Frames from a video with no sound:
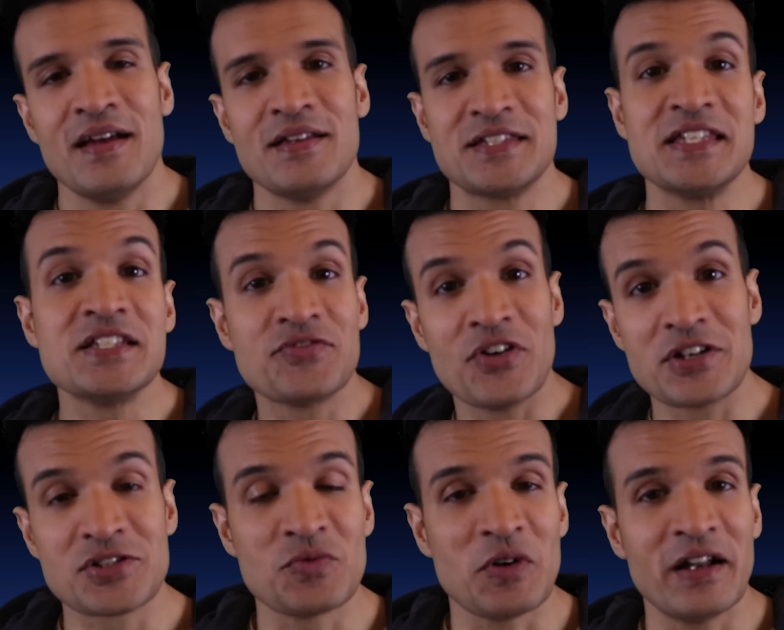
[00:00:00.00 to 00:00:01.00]
since
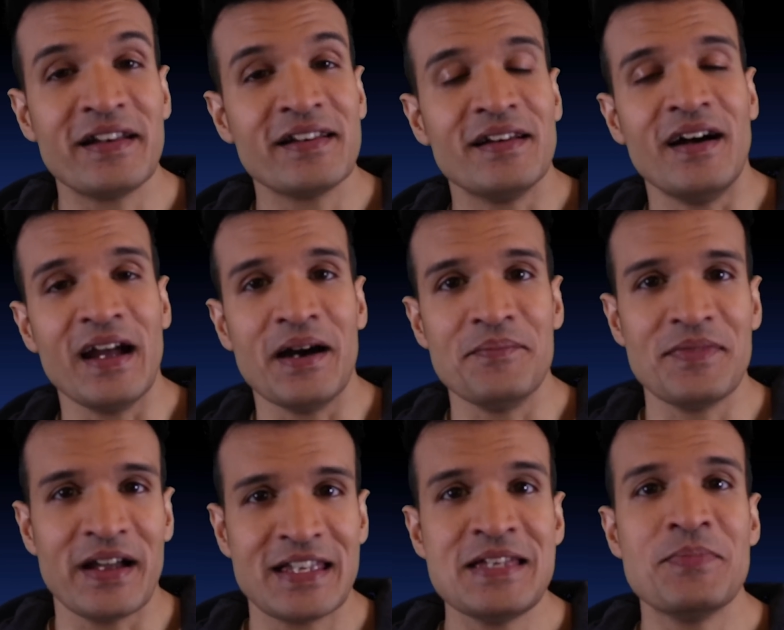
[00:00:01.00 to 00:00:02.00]
version 1
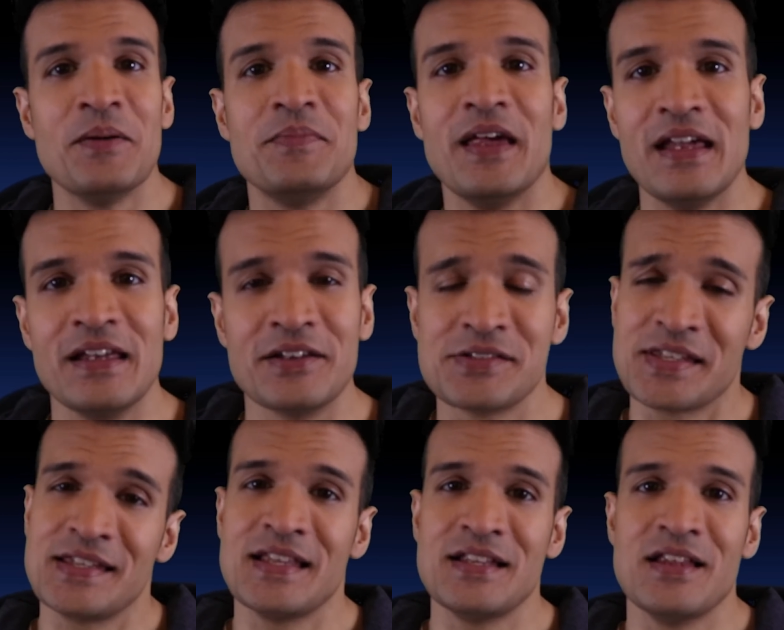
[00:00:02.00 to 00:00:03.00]
I keep updating, because
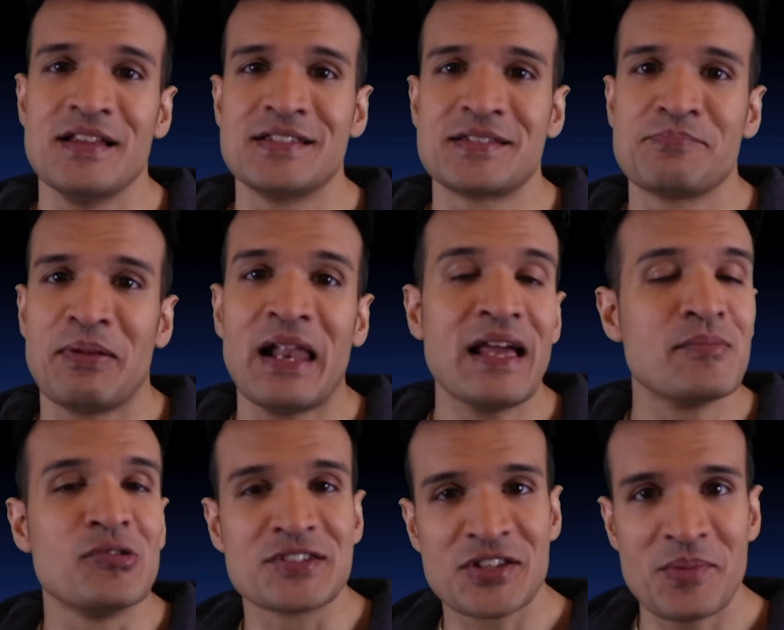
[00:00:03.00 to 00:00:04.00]
it's
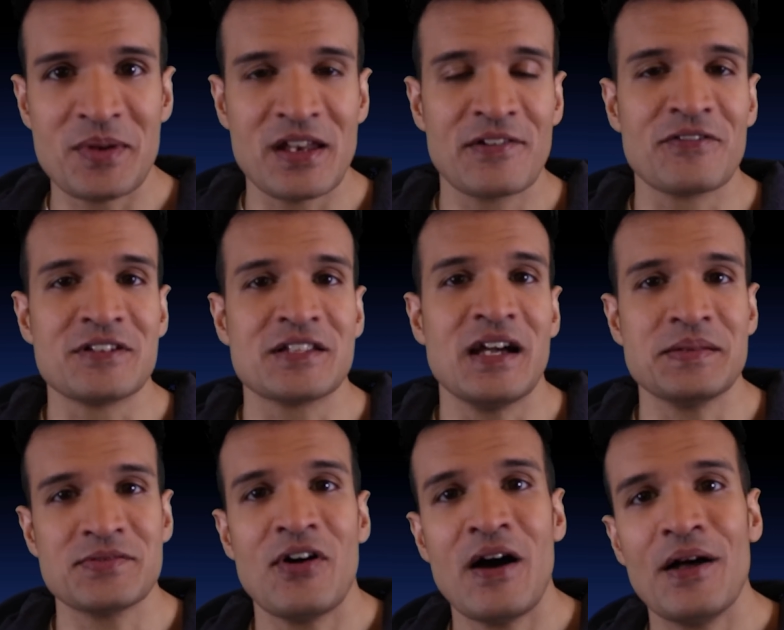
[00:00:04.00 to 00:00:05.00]
playable on so many different
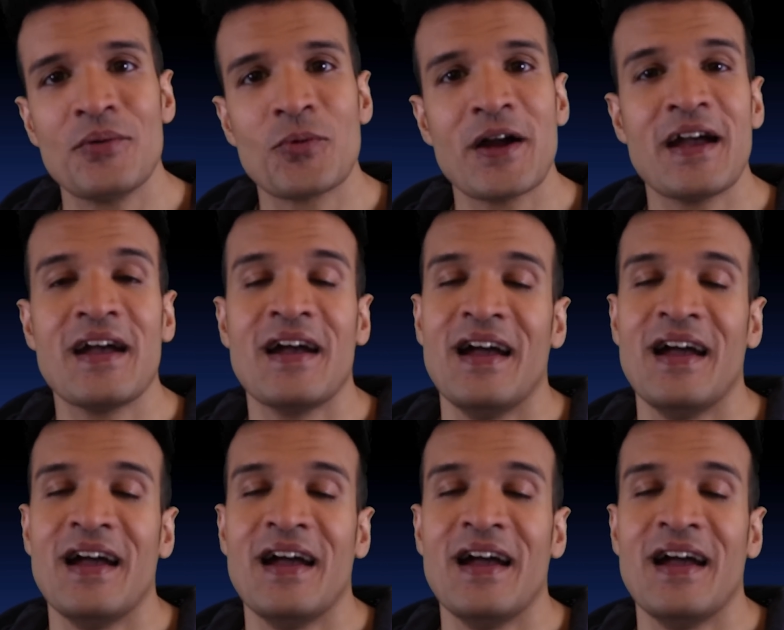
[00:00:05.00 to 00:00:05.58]
types of hardware,